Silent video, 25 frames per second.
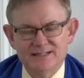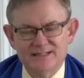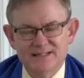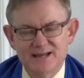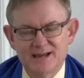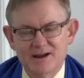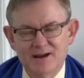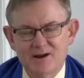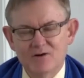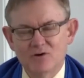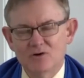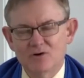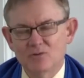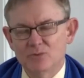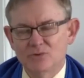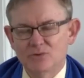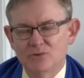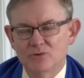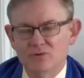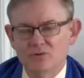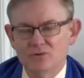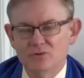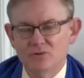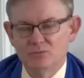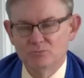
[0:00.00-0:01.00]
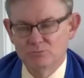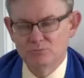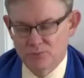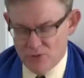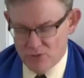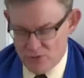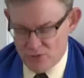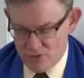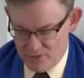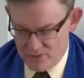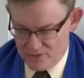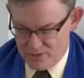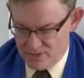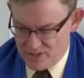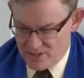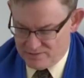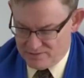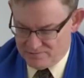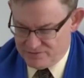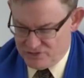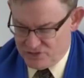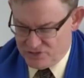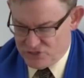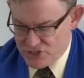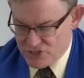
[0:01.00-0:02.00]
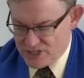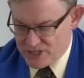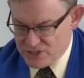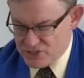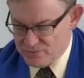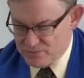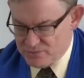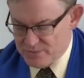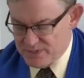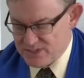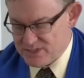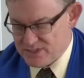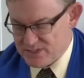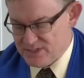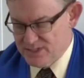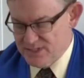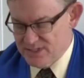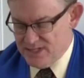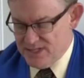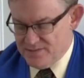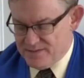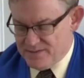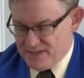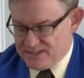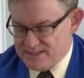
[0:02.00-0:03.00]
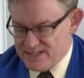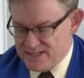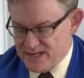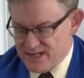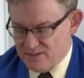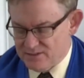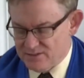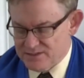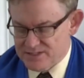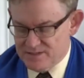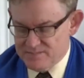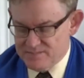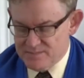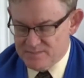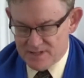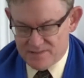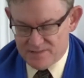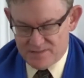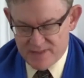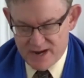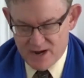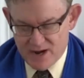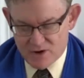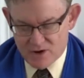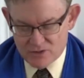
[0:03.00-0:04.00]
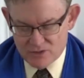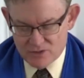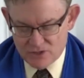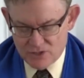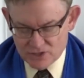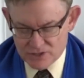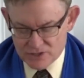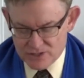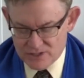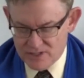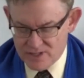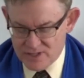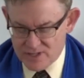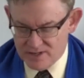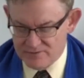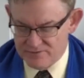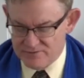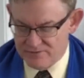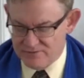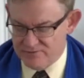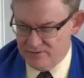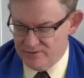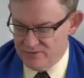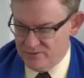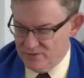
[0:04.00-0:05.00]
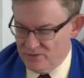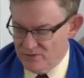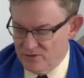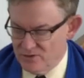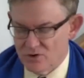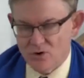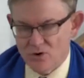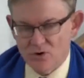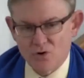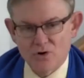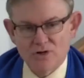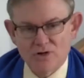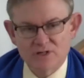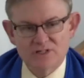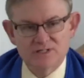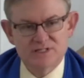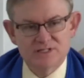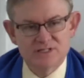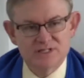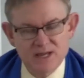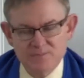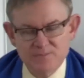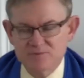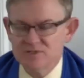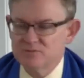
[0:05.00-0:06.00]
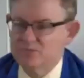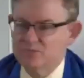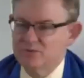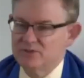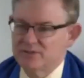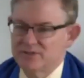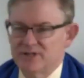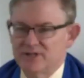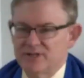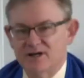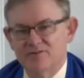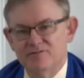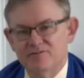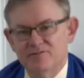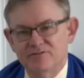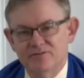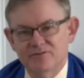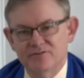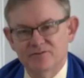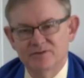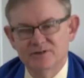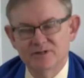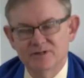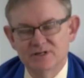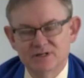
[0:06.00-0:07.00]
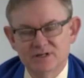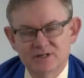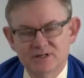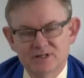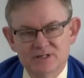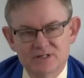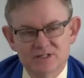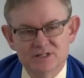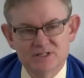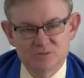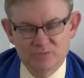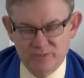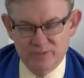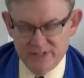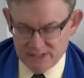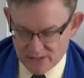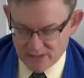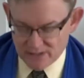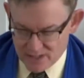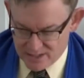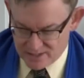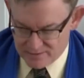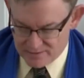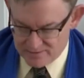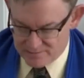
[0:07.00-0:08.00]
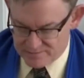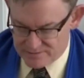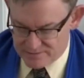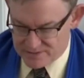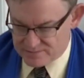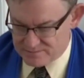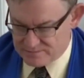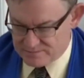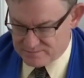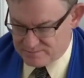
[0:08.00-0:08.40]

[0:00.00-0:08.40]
terrible burden of judgment that tells them that they aren't good enough or acceptable enough to be loved.